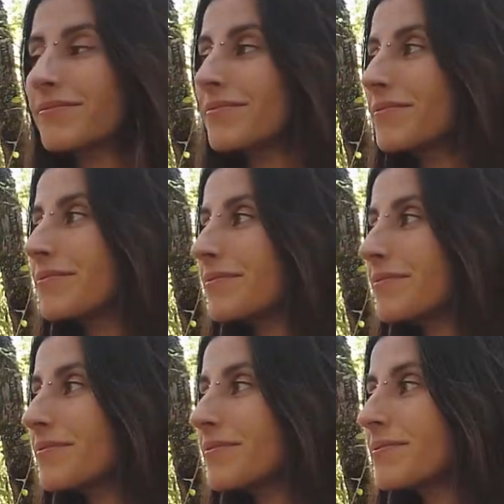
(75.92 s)

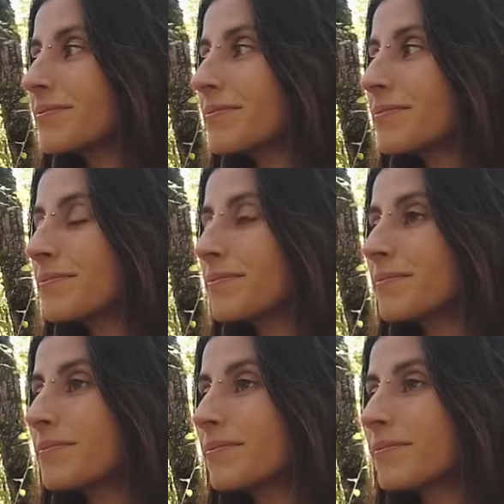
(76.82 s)

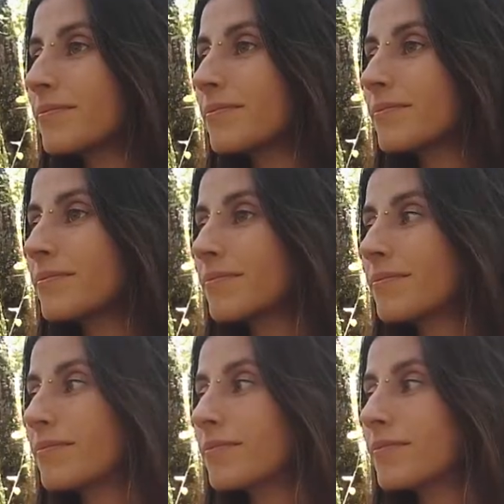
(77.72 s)

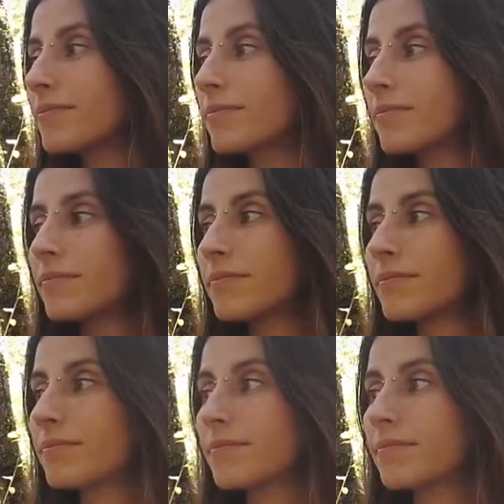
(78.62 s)

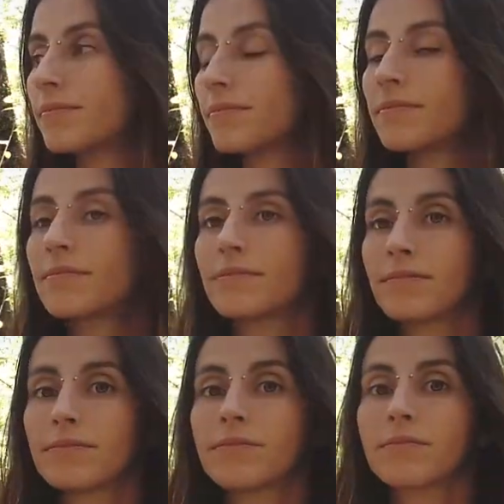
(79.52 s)

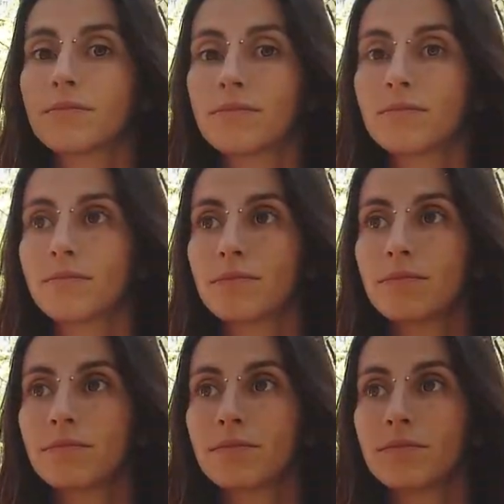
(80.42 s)

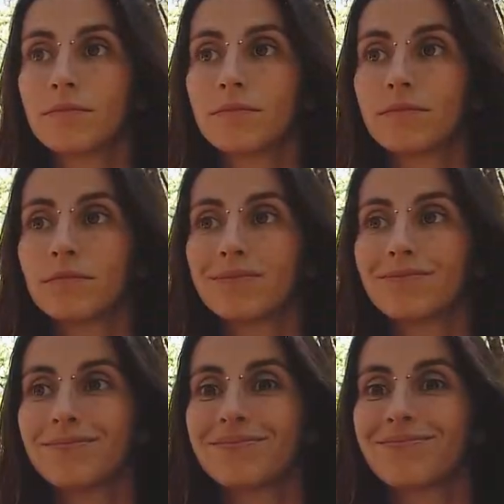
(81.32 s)

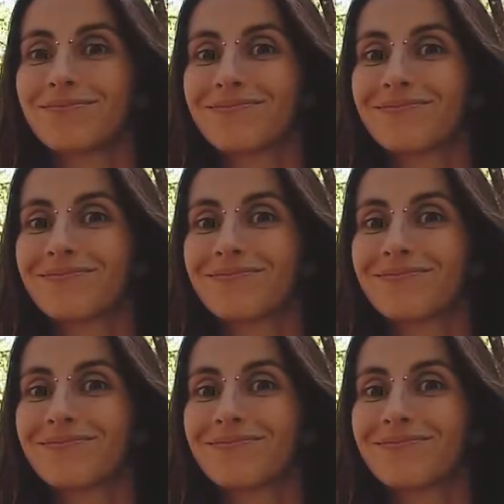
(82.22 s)
The person shown says nothing.